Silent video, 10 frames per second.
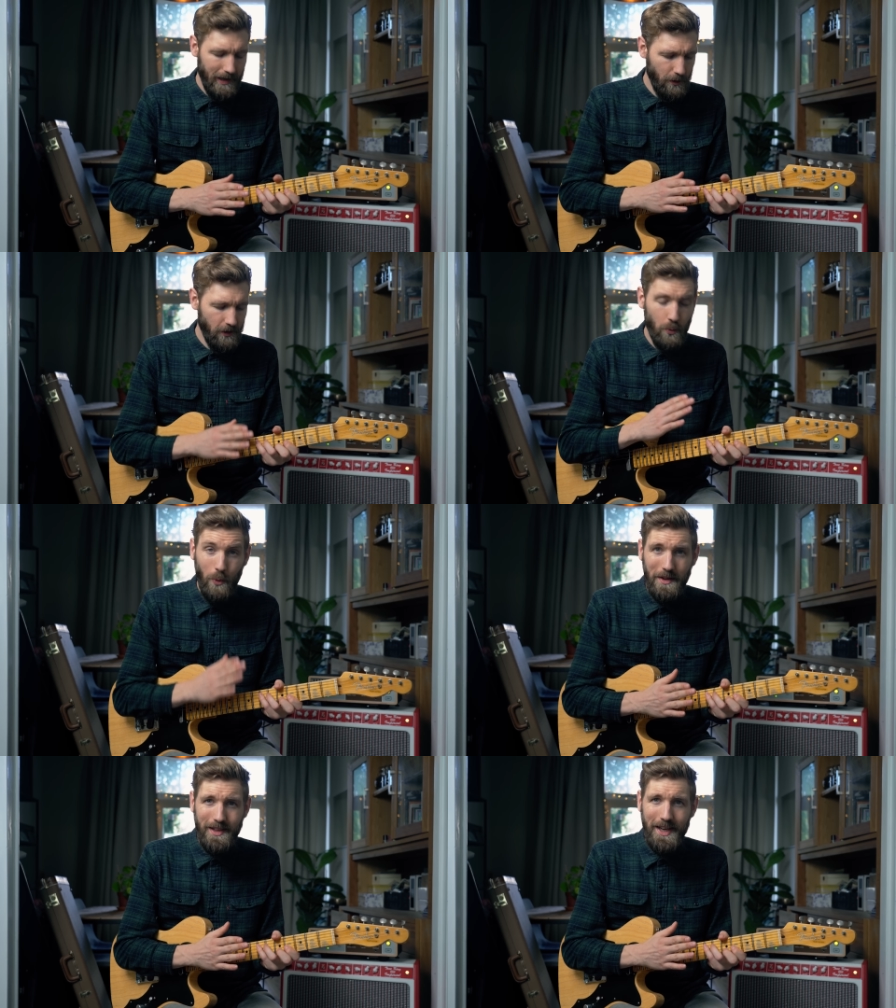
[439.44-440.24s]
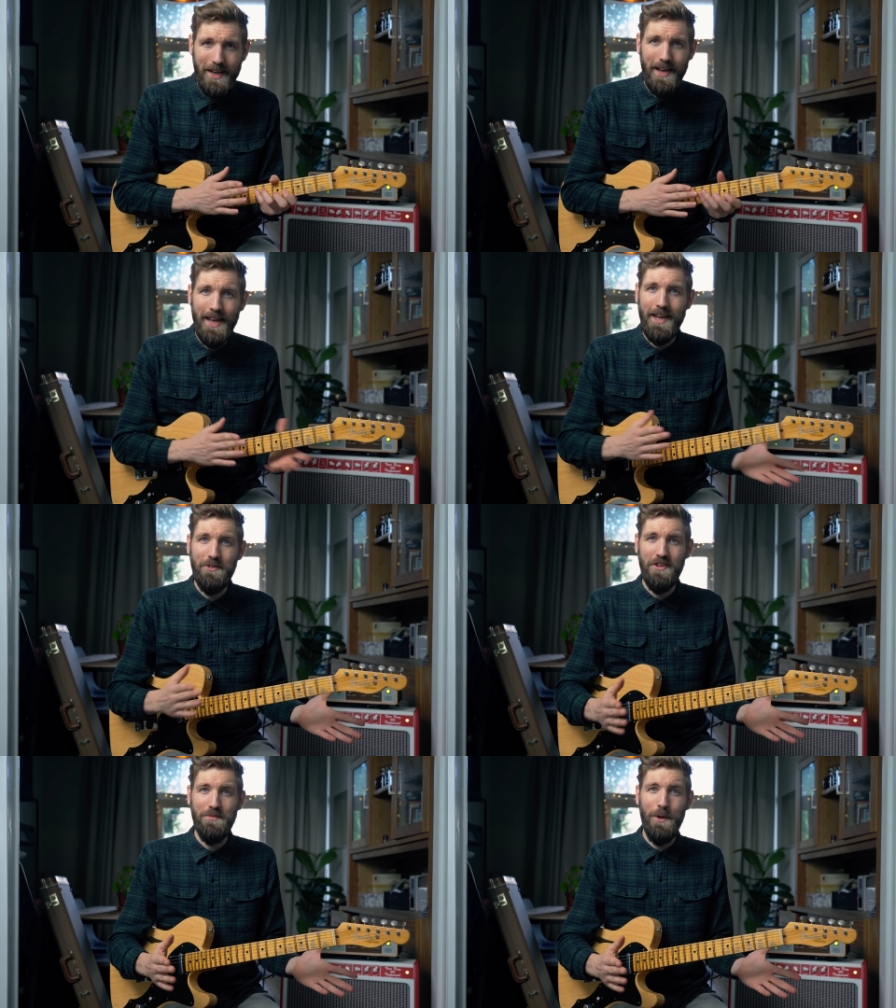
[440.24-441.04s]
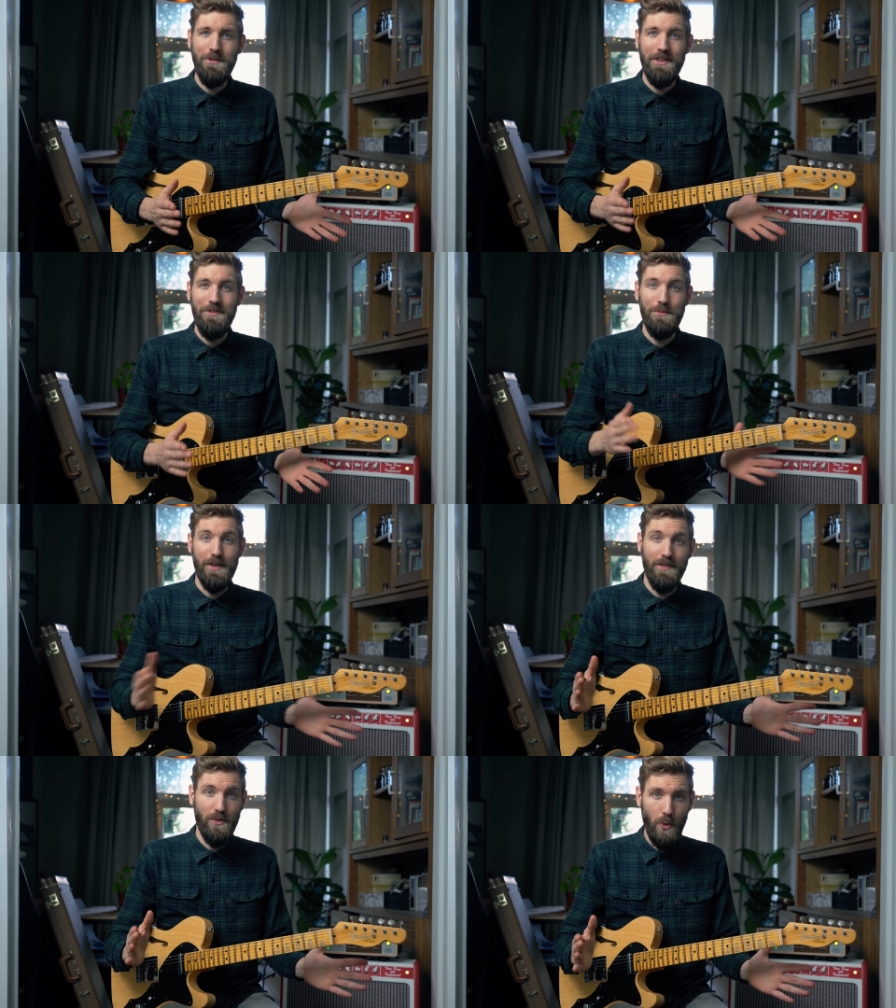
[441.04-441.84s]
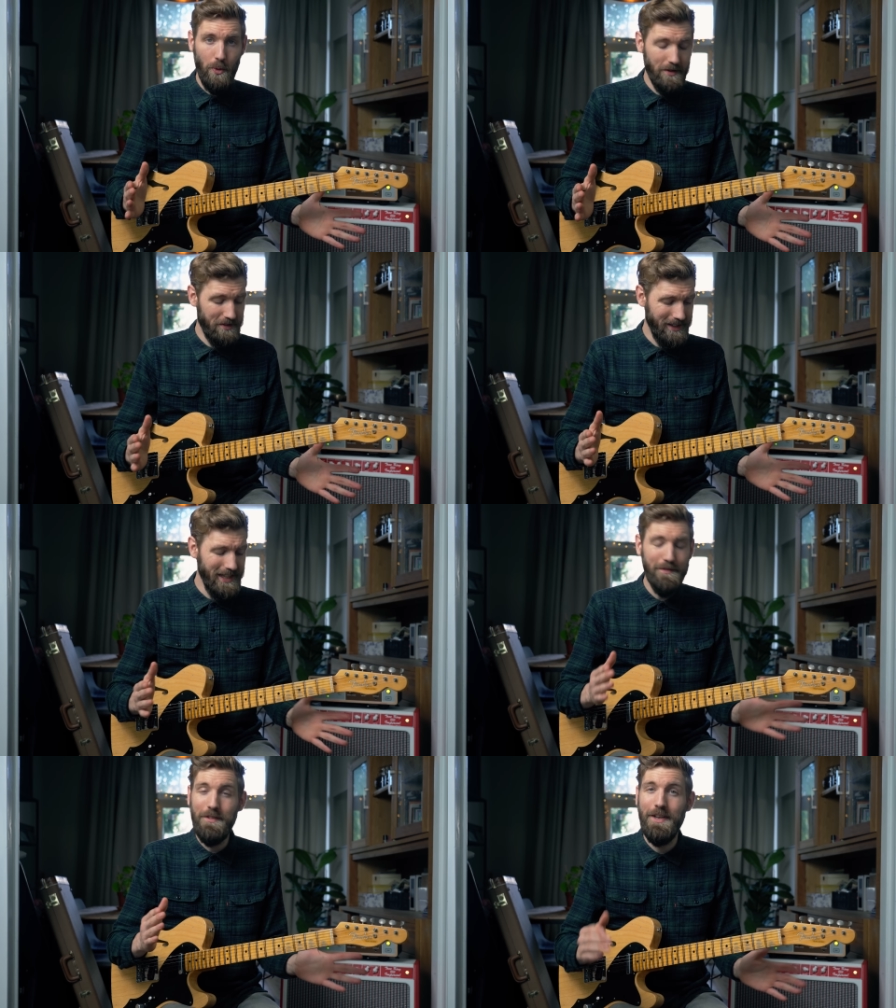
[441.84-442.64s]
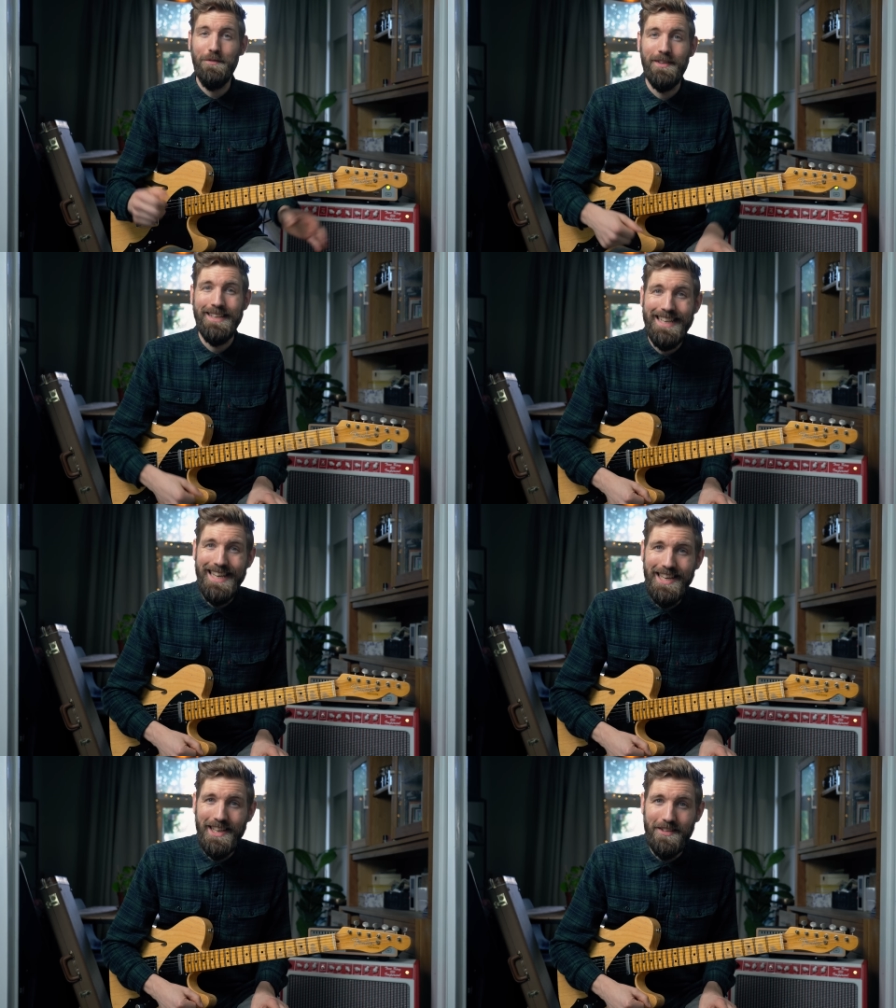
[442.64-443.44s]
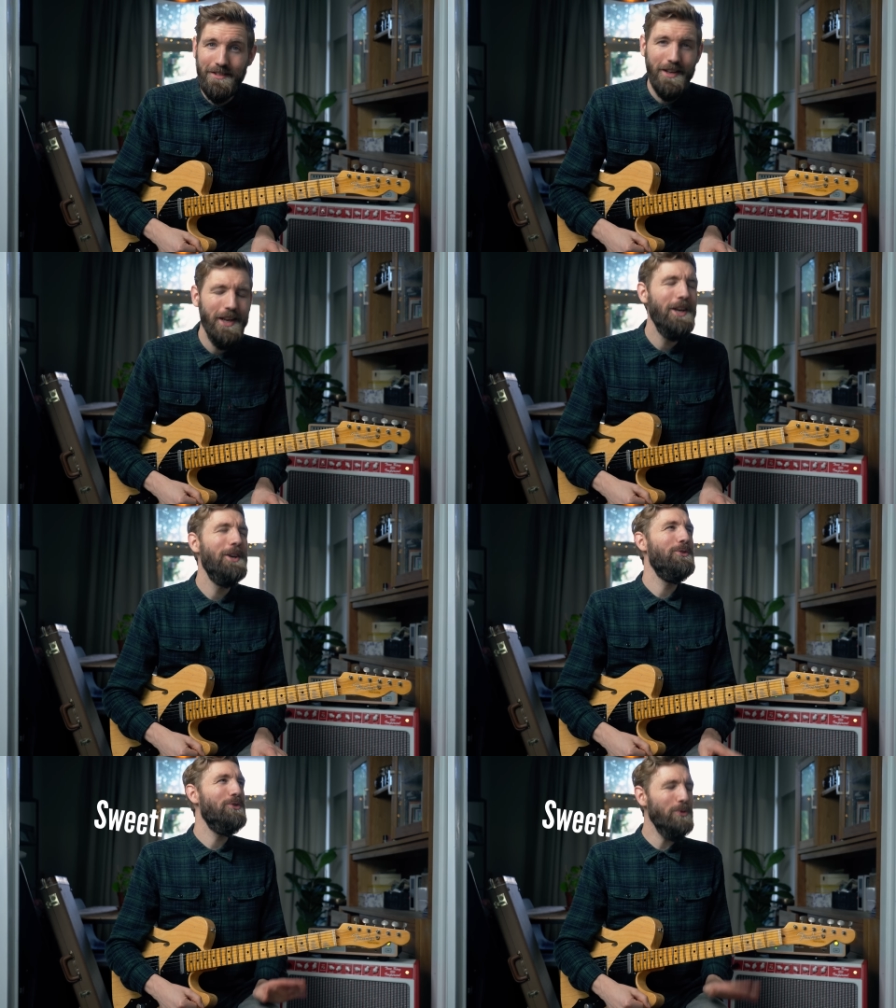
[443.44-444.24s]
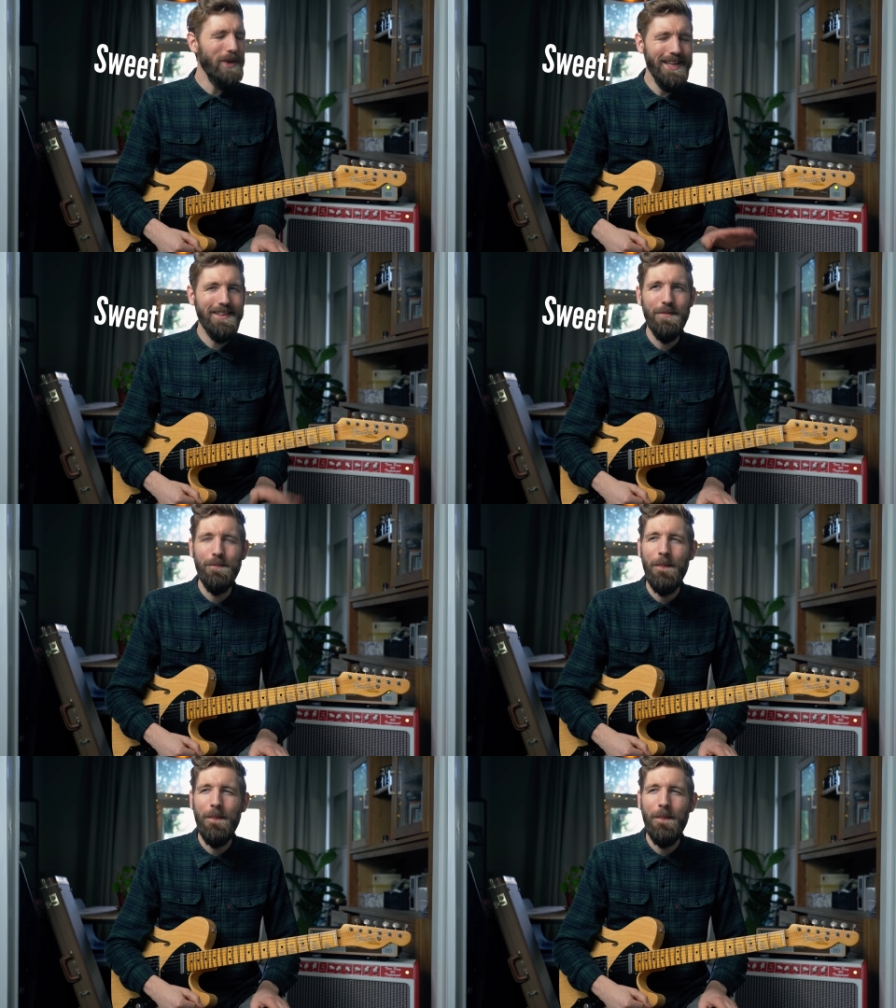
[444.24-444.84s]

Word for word: I learned one lick and I transpose it to different chords and even different keys. Sweet!